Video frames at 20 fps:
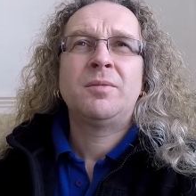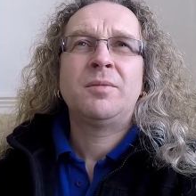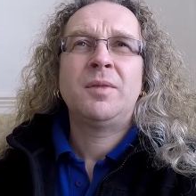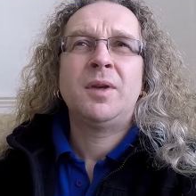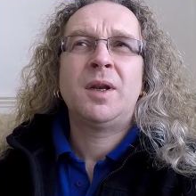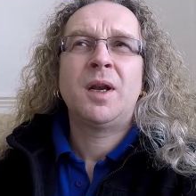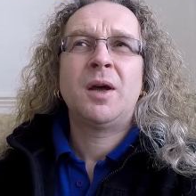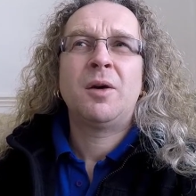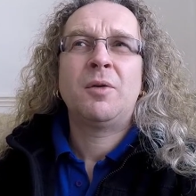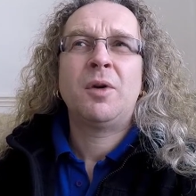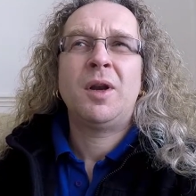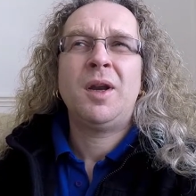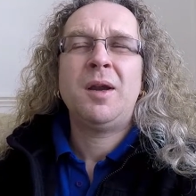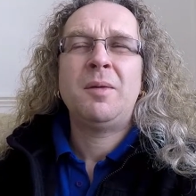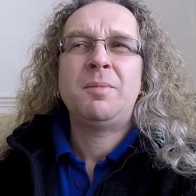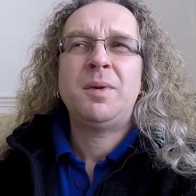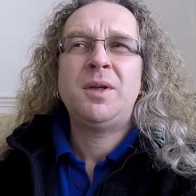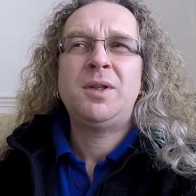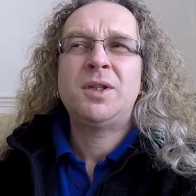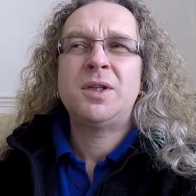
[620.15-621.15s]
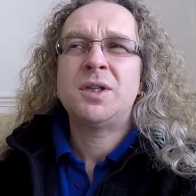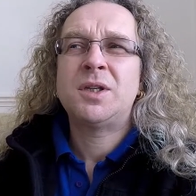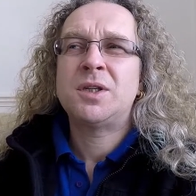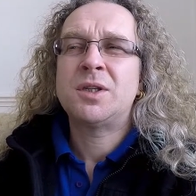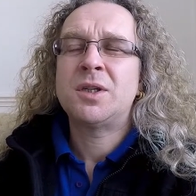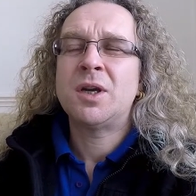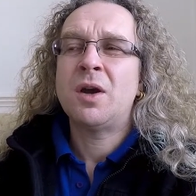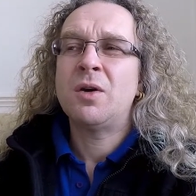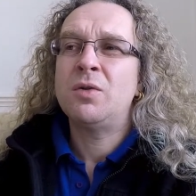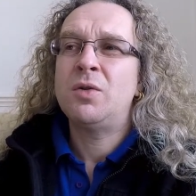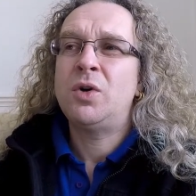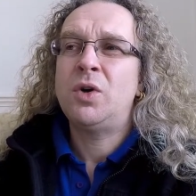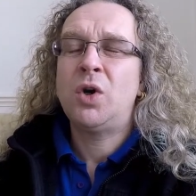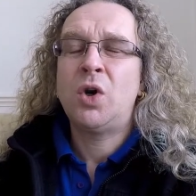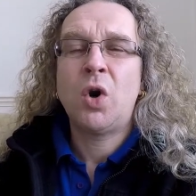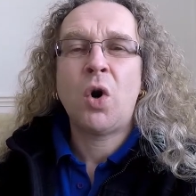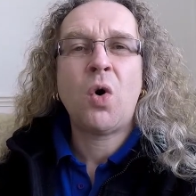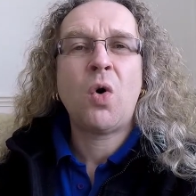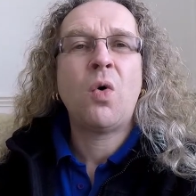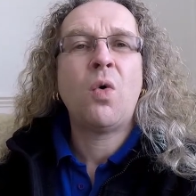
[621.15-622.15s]
you know, it'd be just so
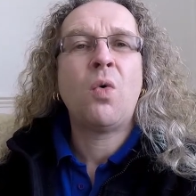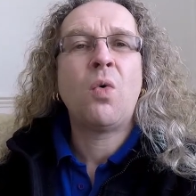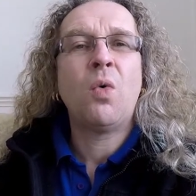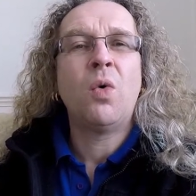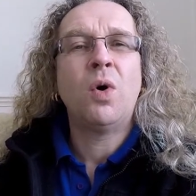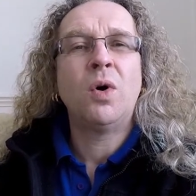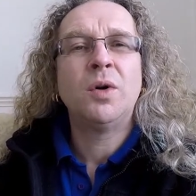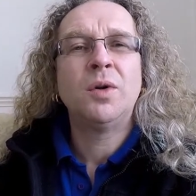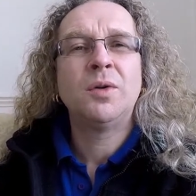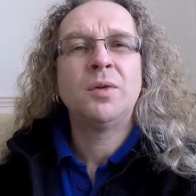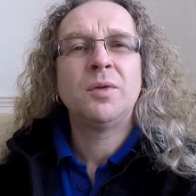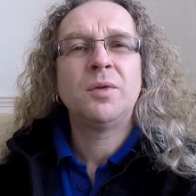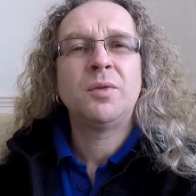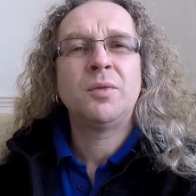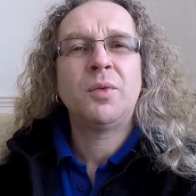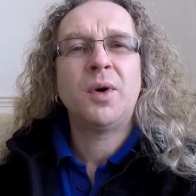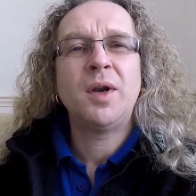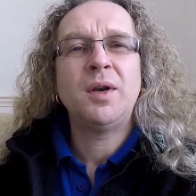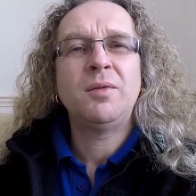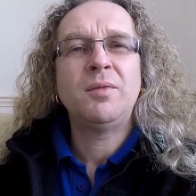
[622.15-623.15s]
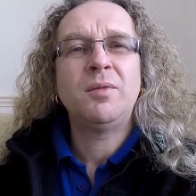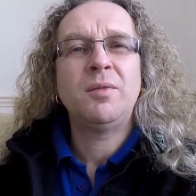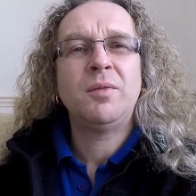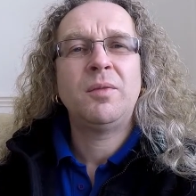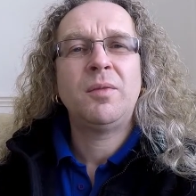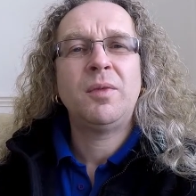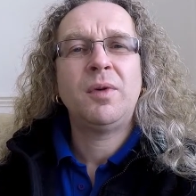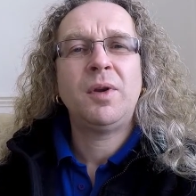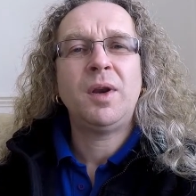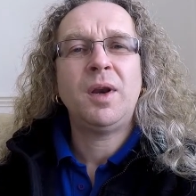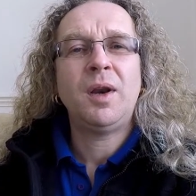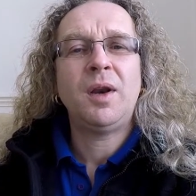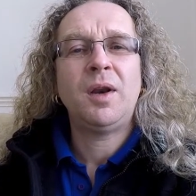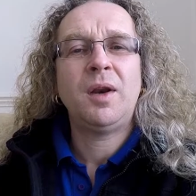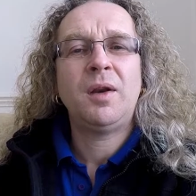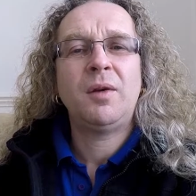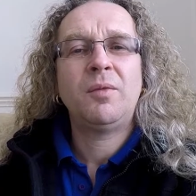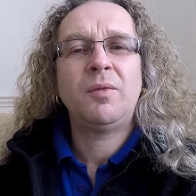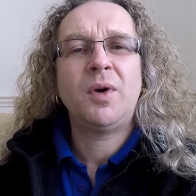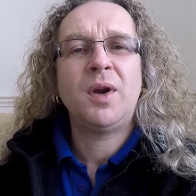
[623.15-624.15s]
cool when
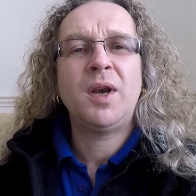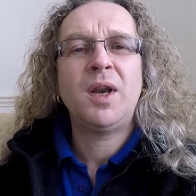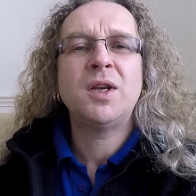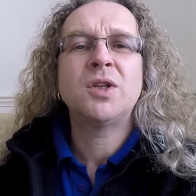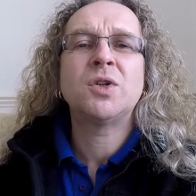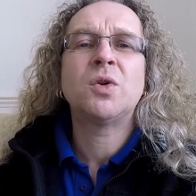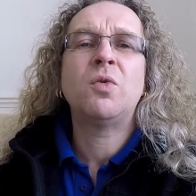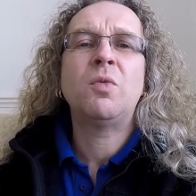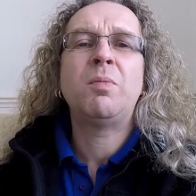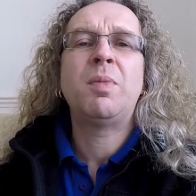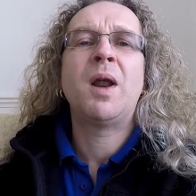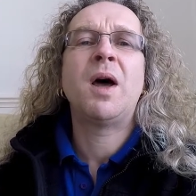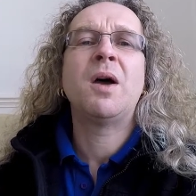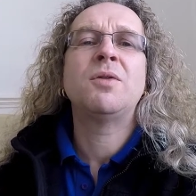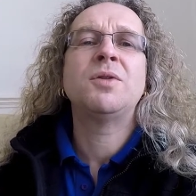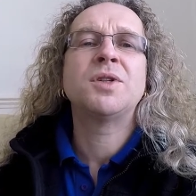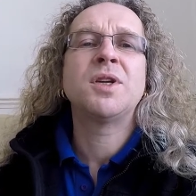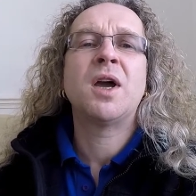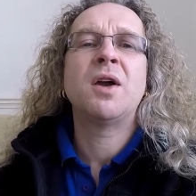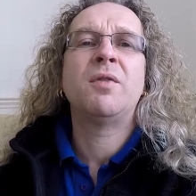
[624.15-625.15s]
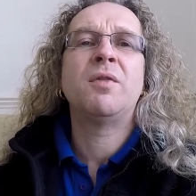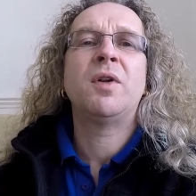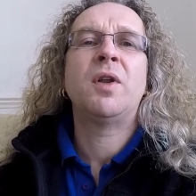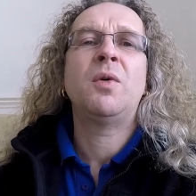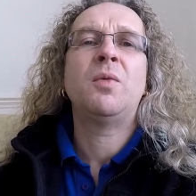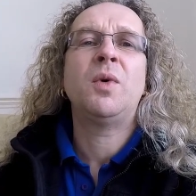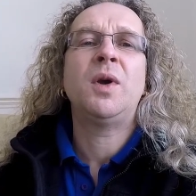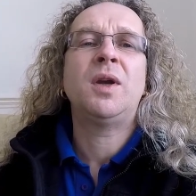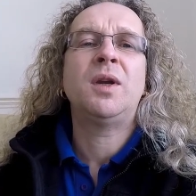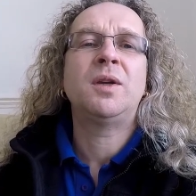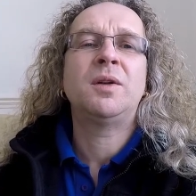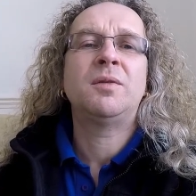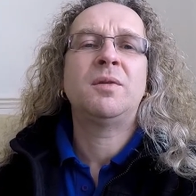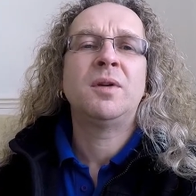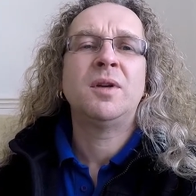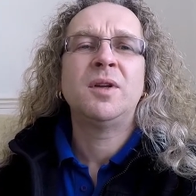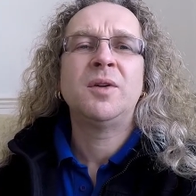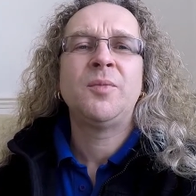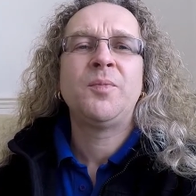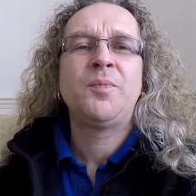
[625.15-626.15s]
this all blows over that we could
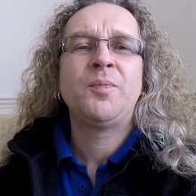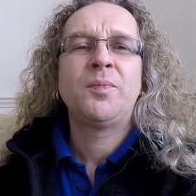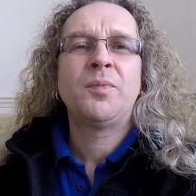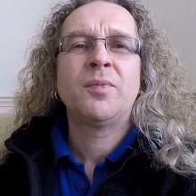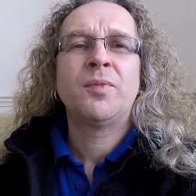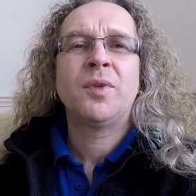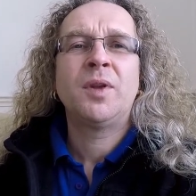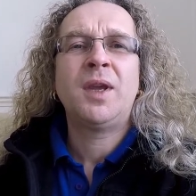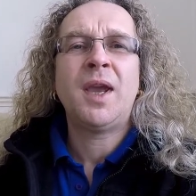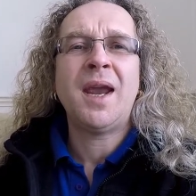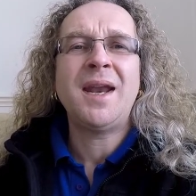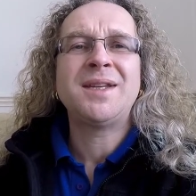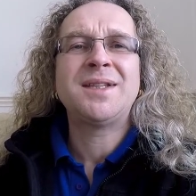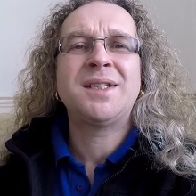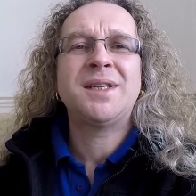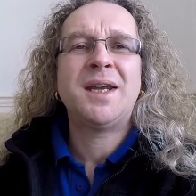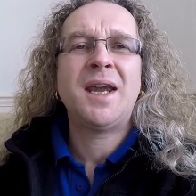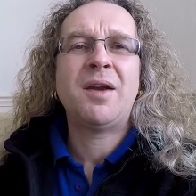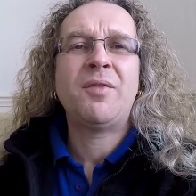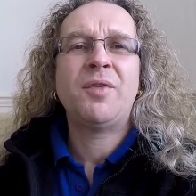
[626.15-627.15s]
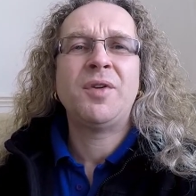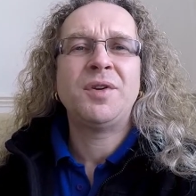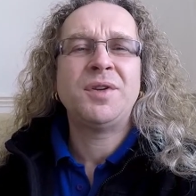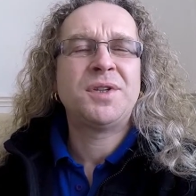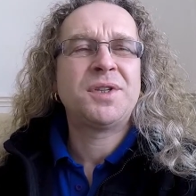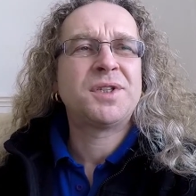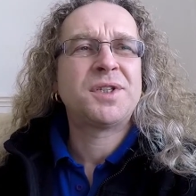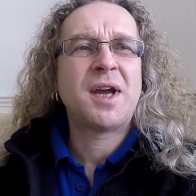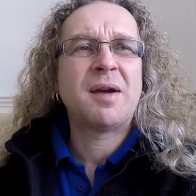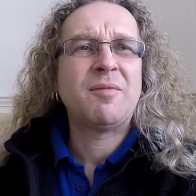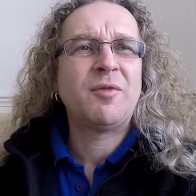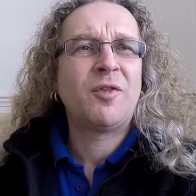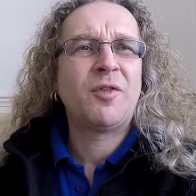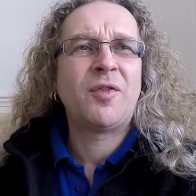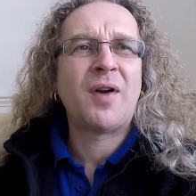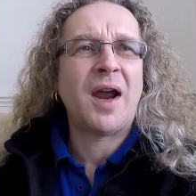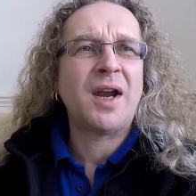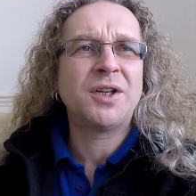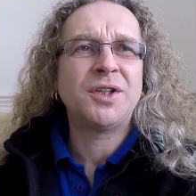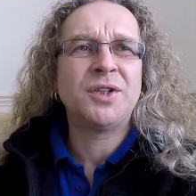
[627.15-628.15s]
get together in some
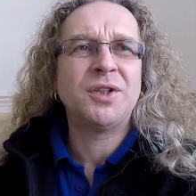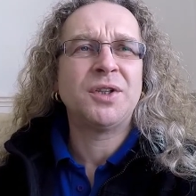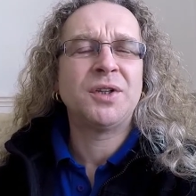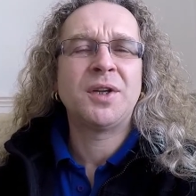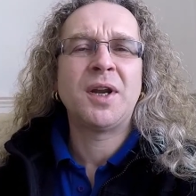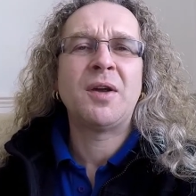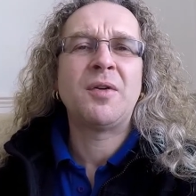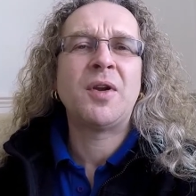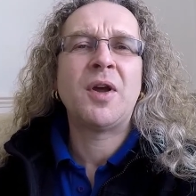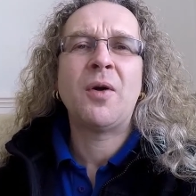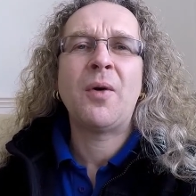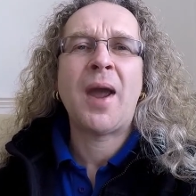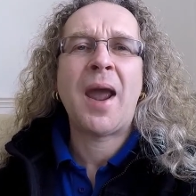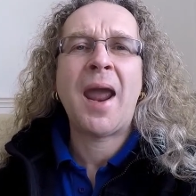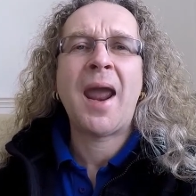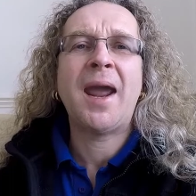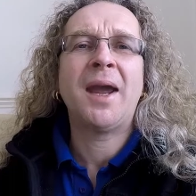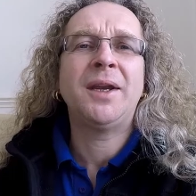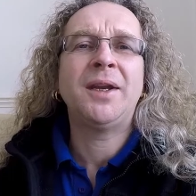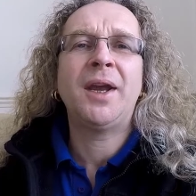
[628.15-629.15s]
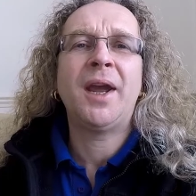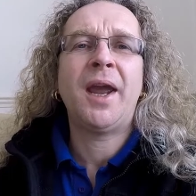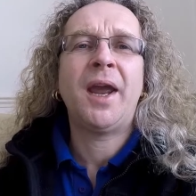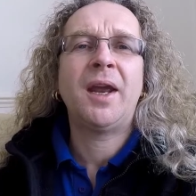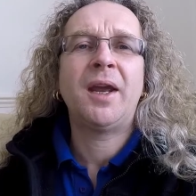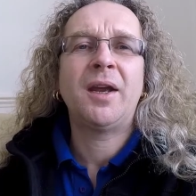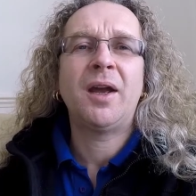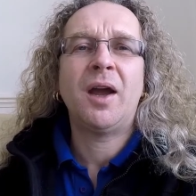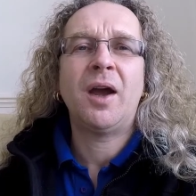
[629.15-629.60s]
fashion. I don't know how yet.